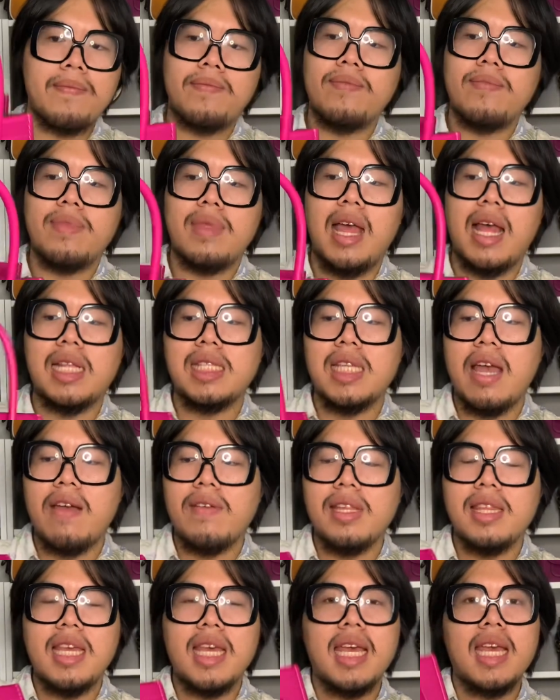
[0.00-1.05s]
that's
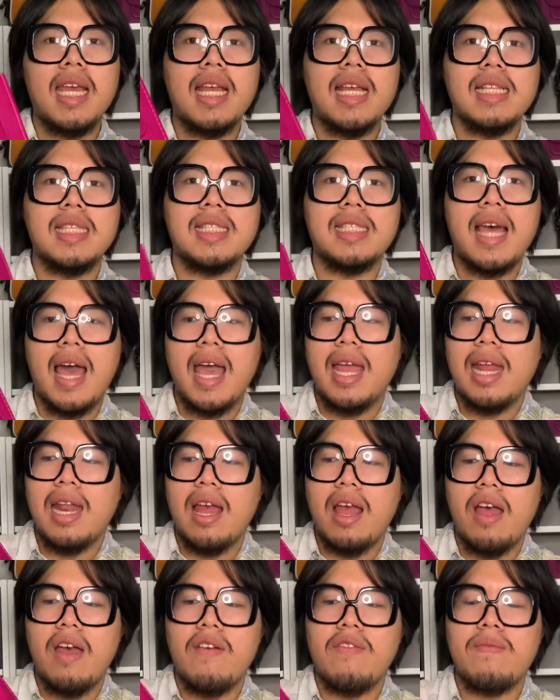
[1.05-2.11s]
everything inside
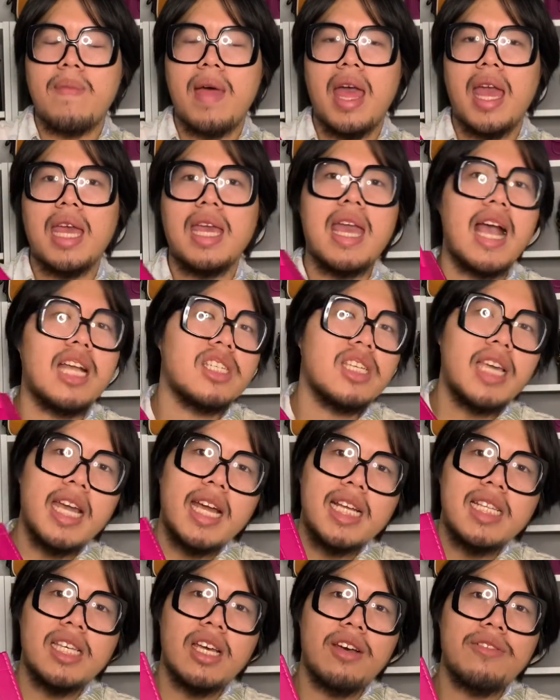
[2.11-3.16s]
of my Cash and
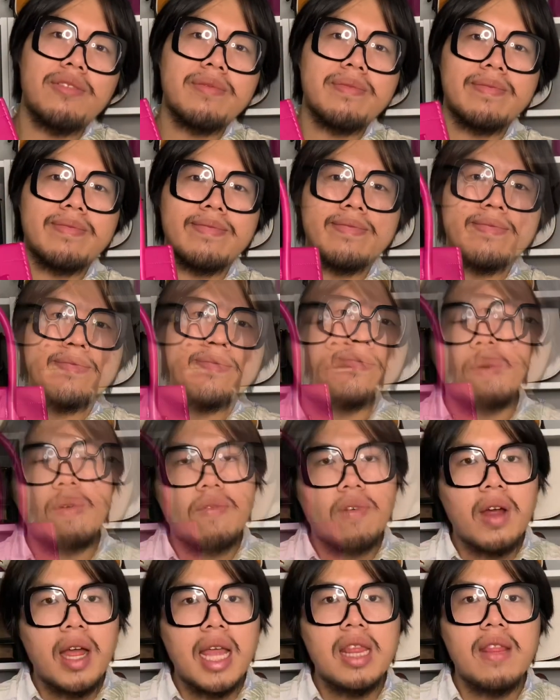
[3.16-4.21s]
Carry Tote. So
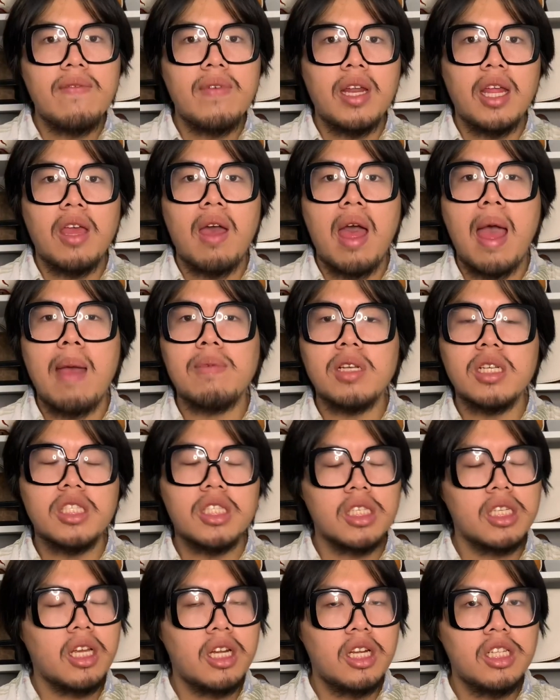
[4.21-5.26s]
before I end the video, I'm
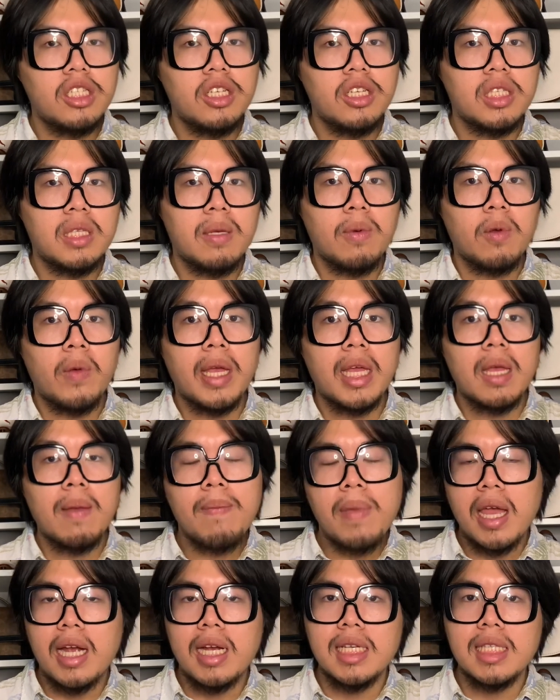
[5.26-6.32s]
just gonna do some quick
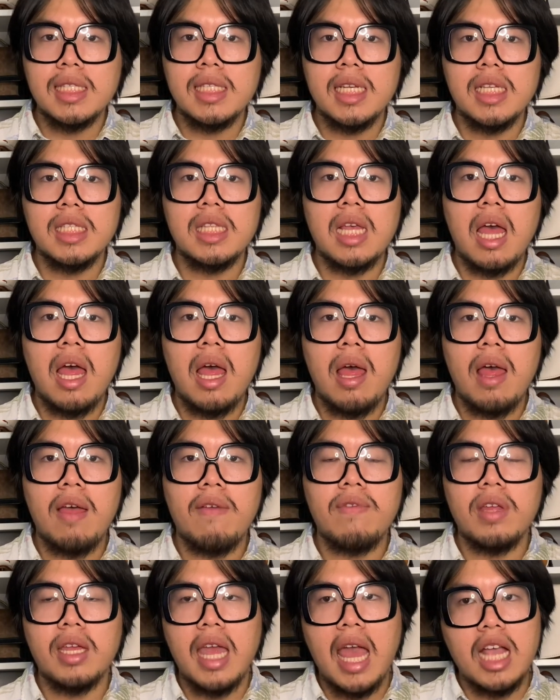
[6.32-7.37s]
comparisons of
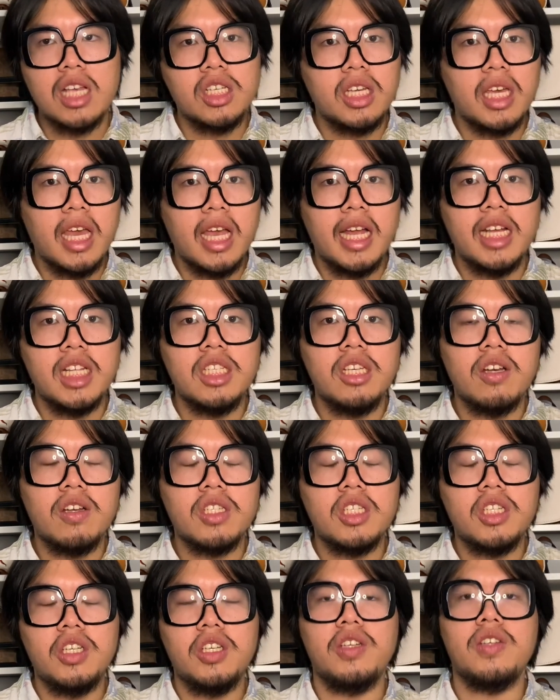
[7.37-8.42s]
the Cash and Carry Tote
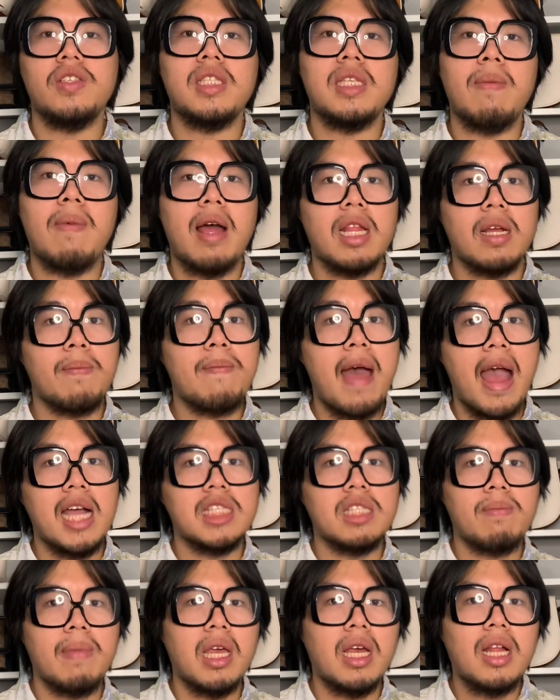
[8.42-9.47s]
to some other
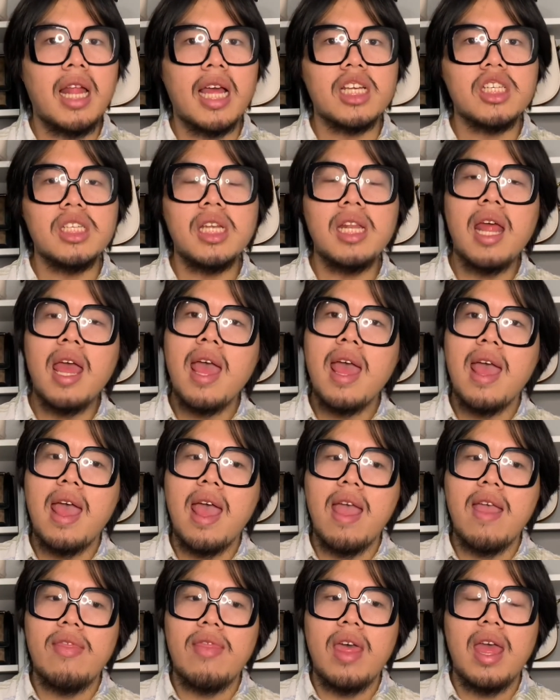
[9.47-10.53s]
bags in my collection,
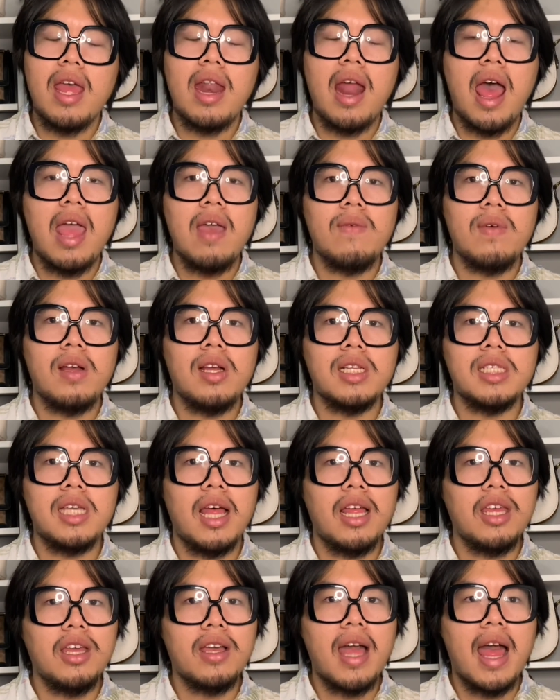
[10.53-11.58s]
and then I will
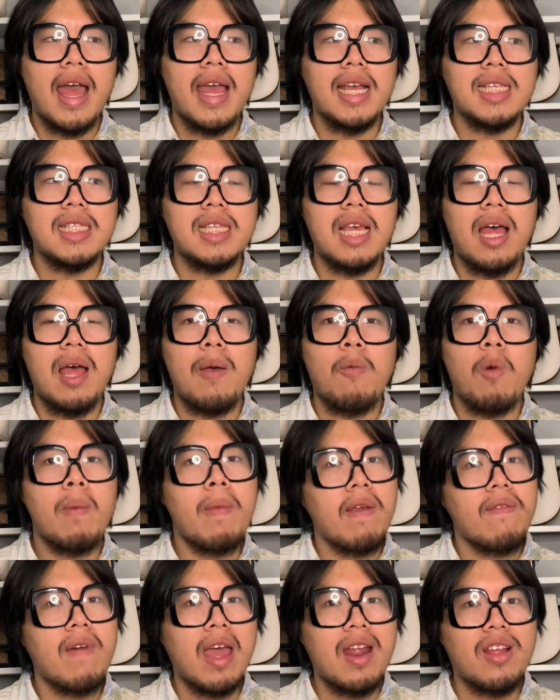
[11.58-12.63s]
tell you guys what
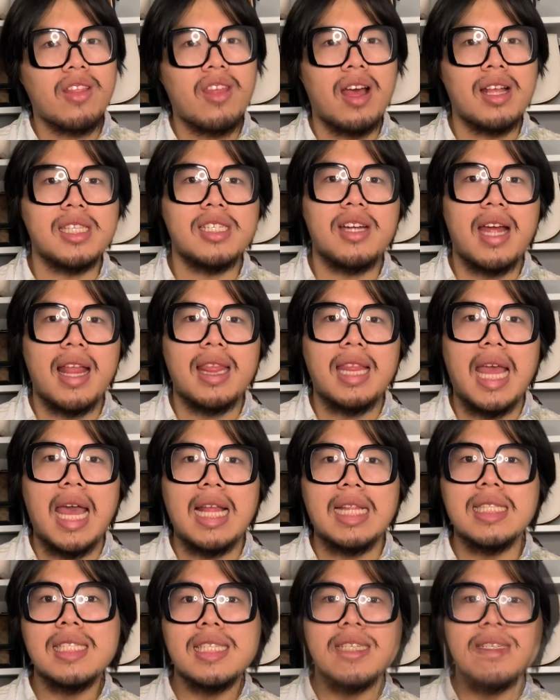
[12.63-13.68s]
my final thoughts are at the
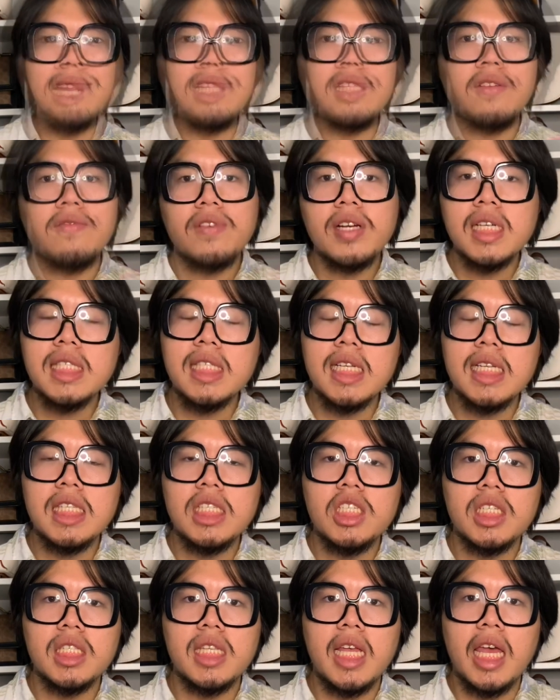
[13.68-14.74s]
end. So first is
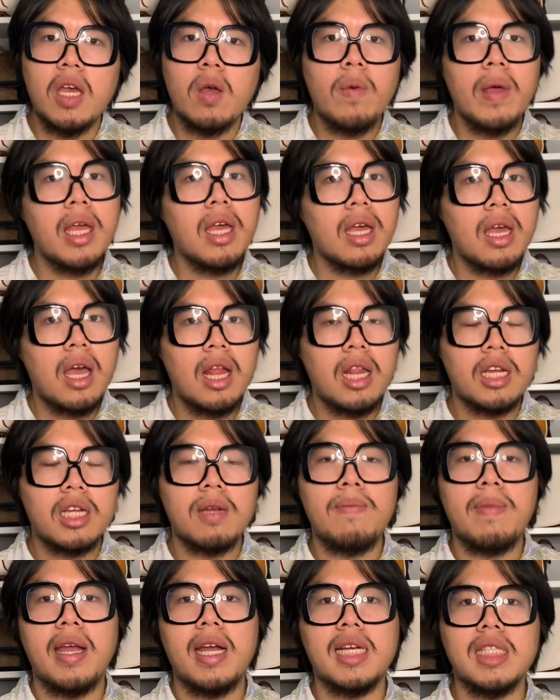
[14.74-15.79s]
just a quick color
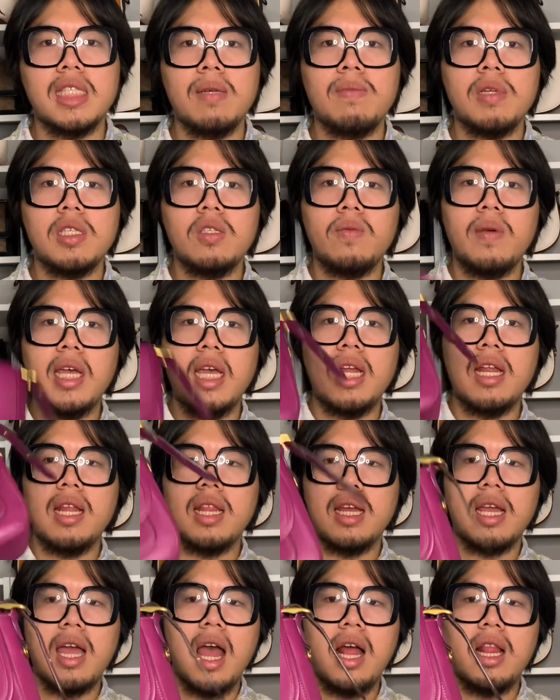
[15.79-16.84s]
comparison between
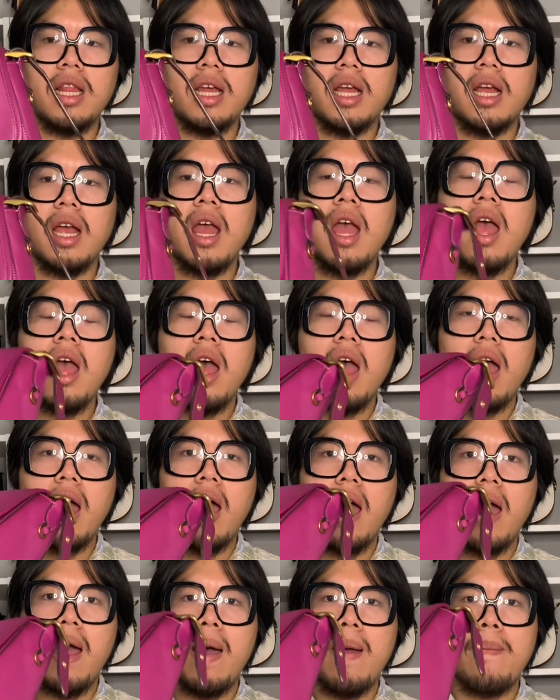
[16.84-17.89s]
the color,
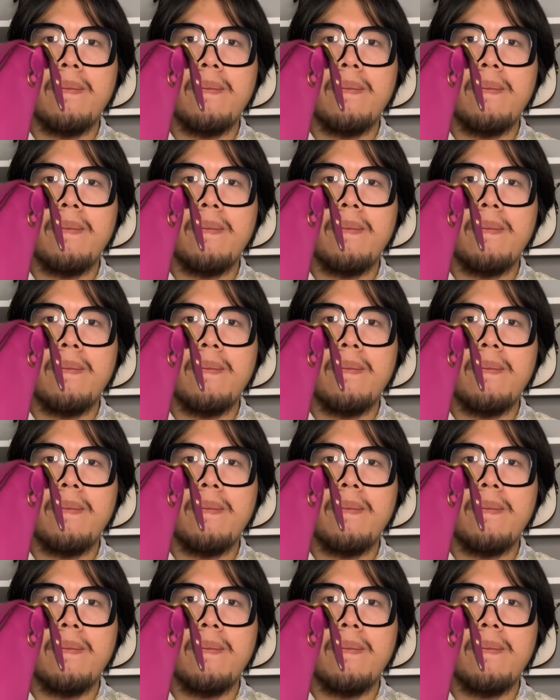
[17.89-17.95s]
I